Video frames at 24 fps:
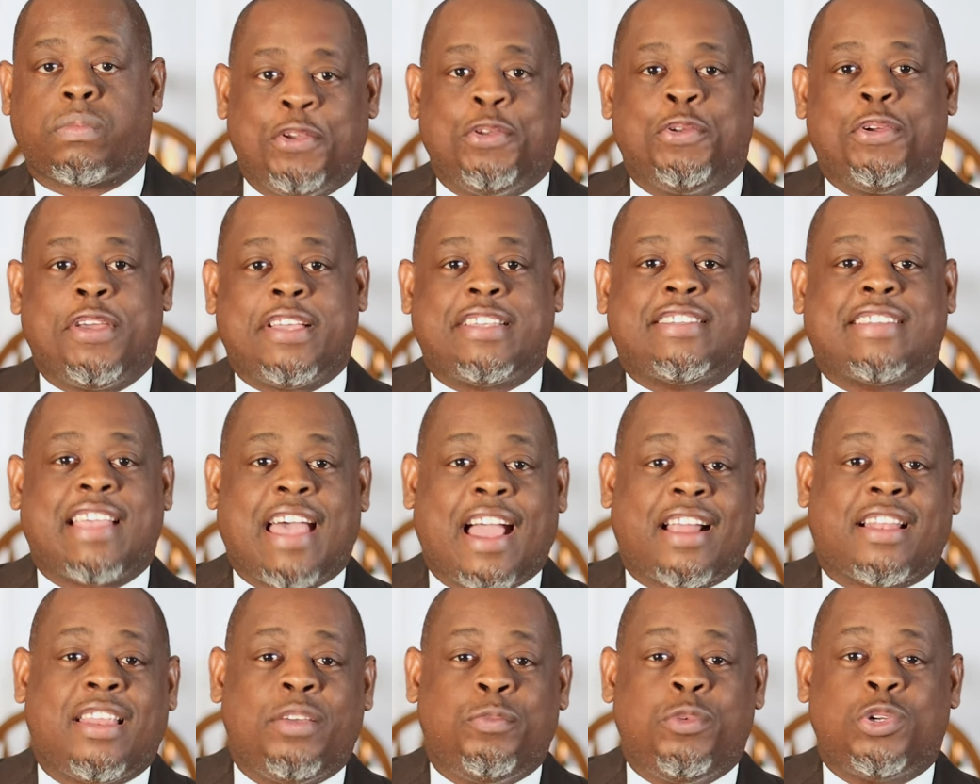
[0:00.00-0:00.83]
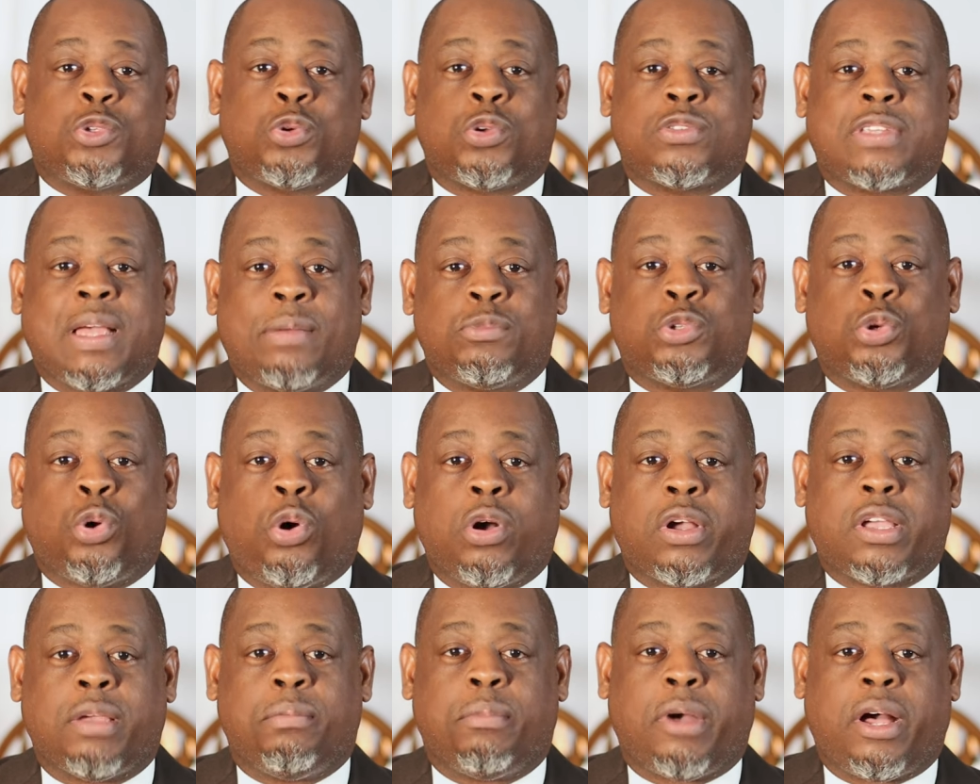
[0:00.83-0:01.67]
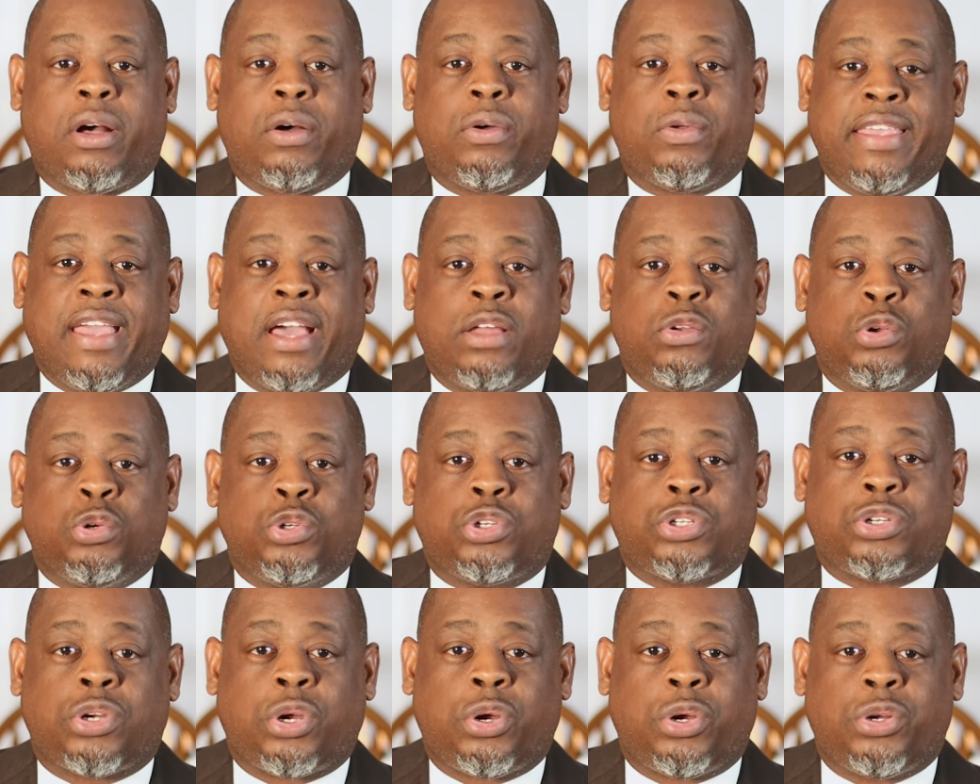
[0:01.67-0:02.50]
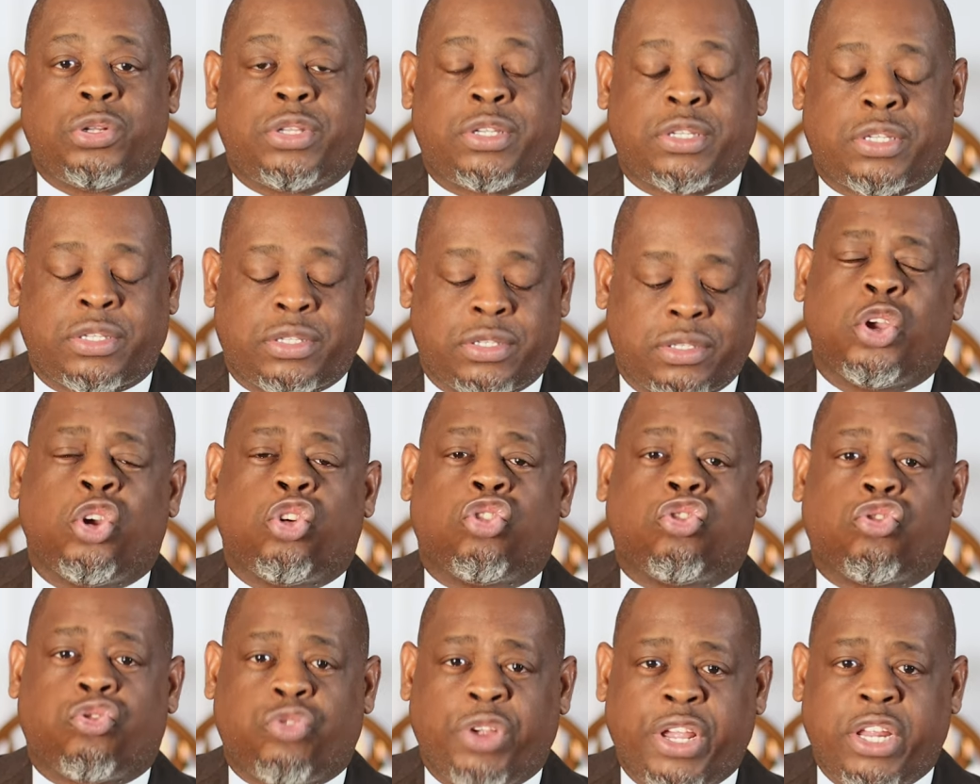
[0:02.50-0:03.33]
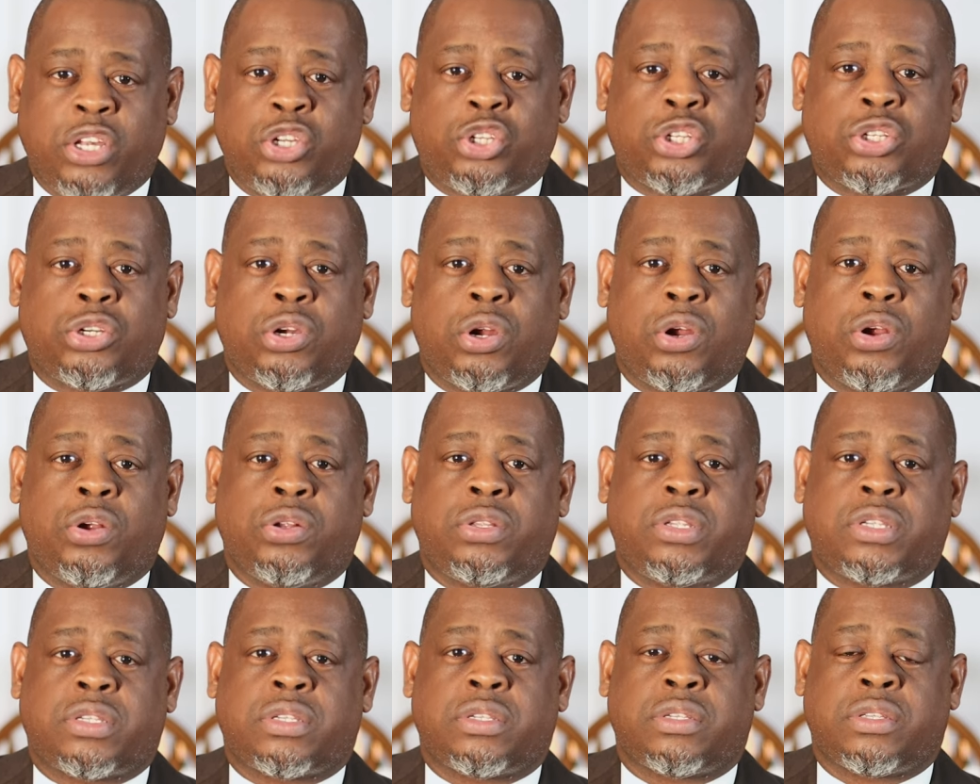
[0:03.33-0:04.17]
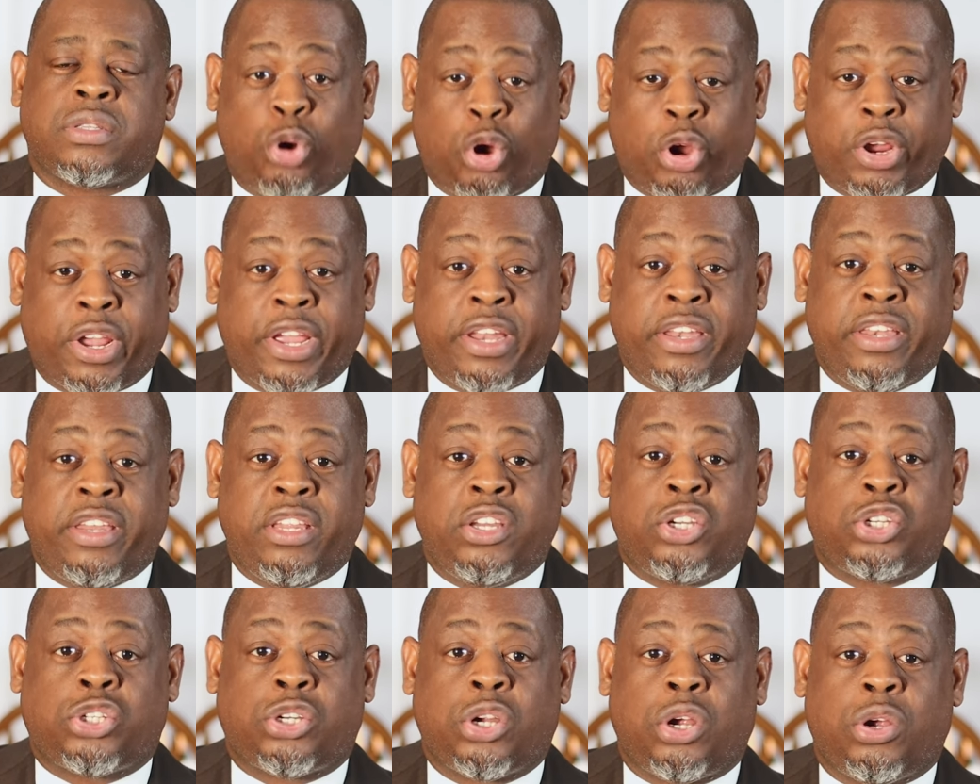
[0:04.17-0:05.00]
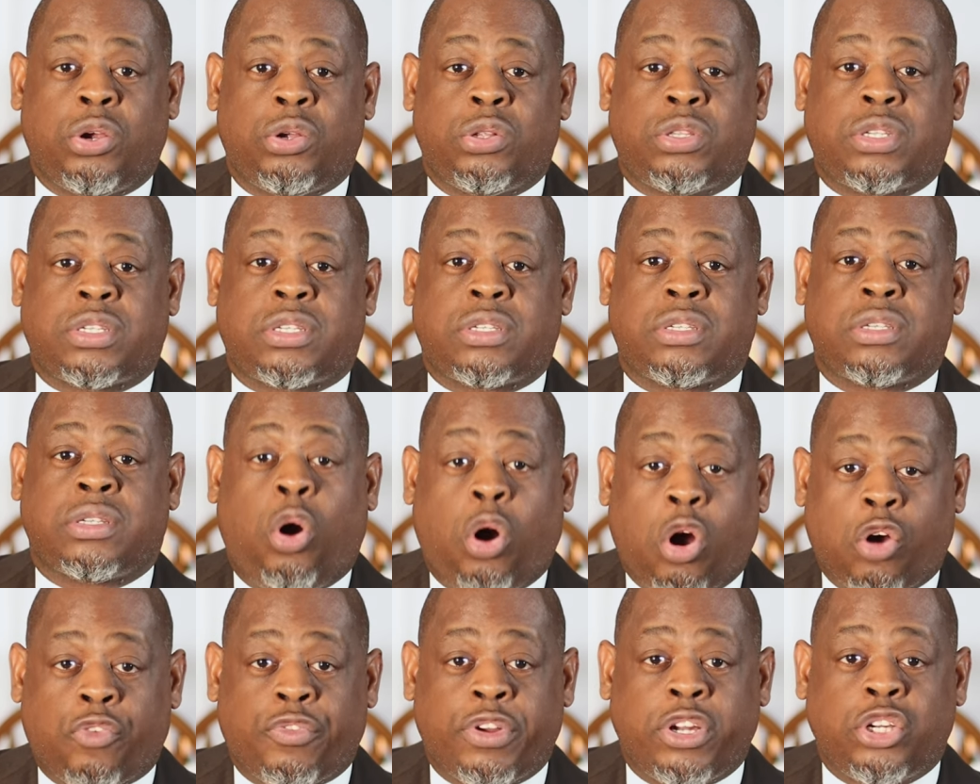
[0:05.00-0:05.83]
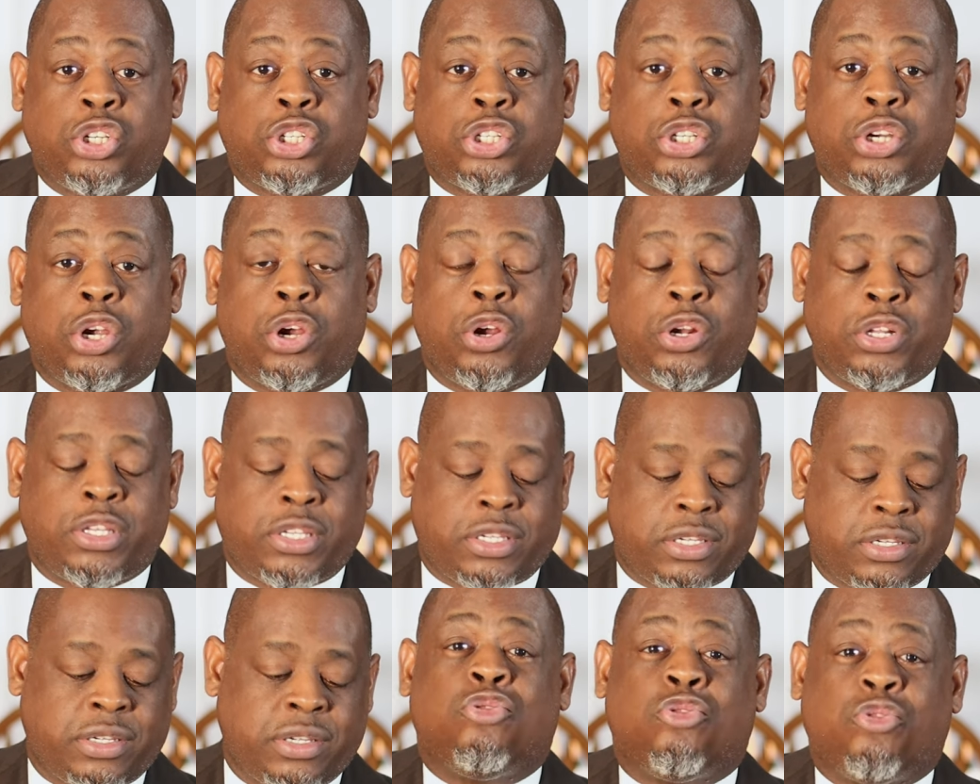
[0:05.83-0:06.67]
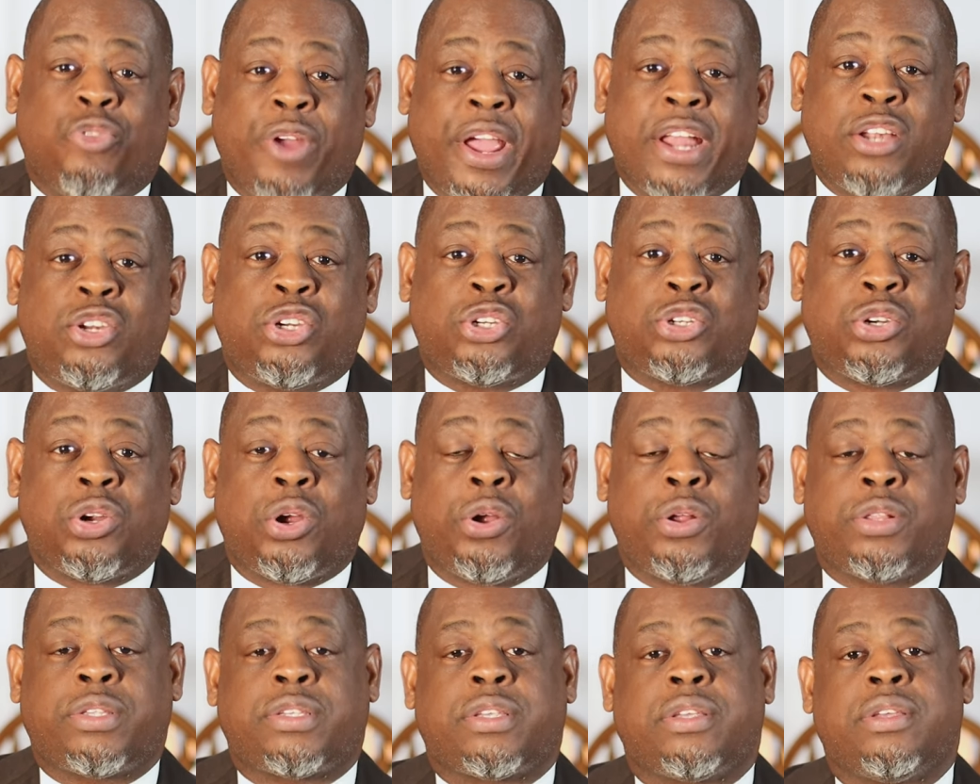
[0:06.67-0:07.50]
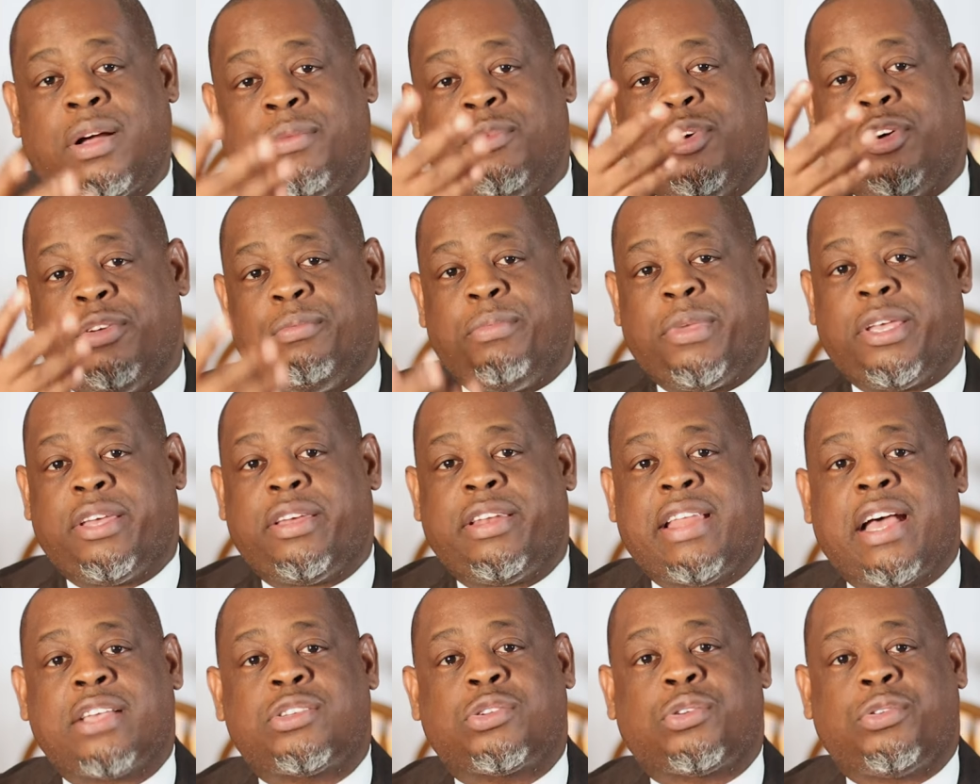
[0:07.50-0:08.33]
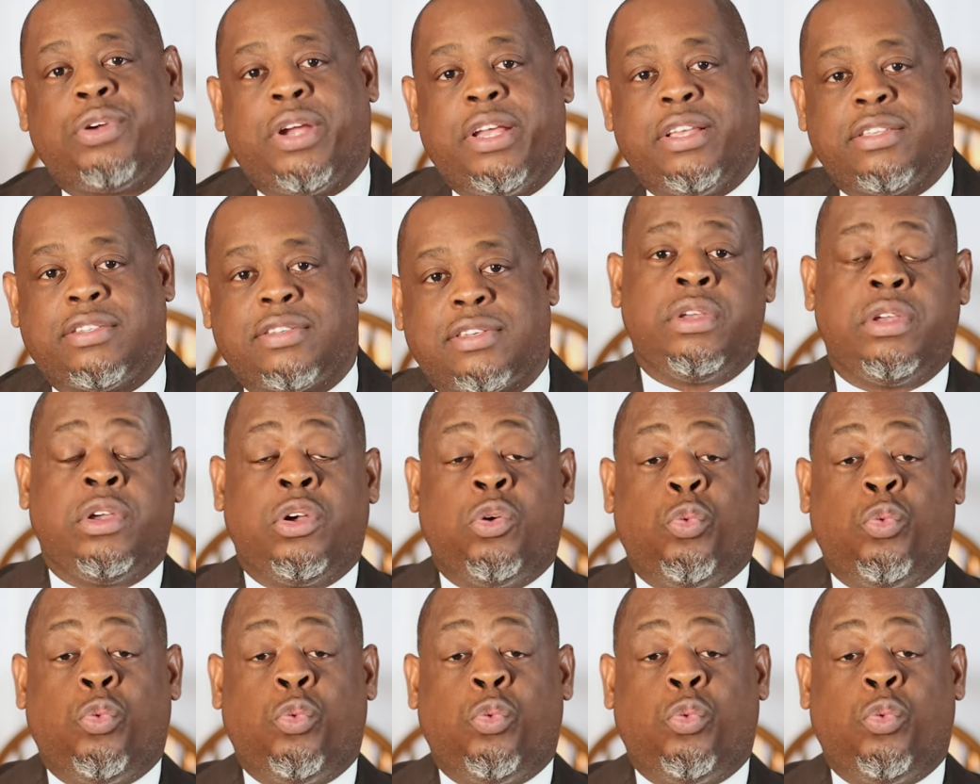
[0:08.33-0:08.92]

You know exactly which ones I'm talking about. Yellow shirts, green shirts, burgundy shirts, orange shirts, red shirts. Come on, man, that's crazy.